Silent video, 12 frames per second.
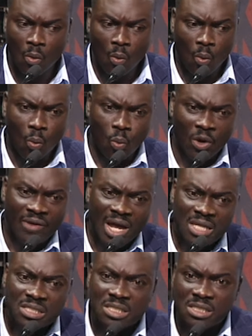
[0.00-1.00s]

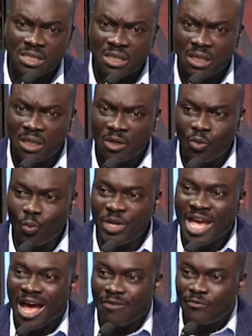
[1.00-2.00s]
Whereas we
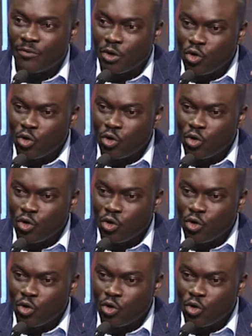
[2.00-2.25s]
have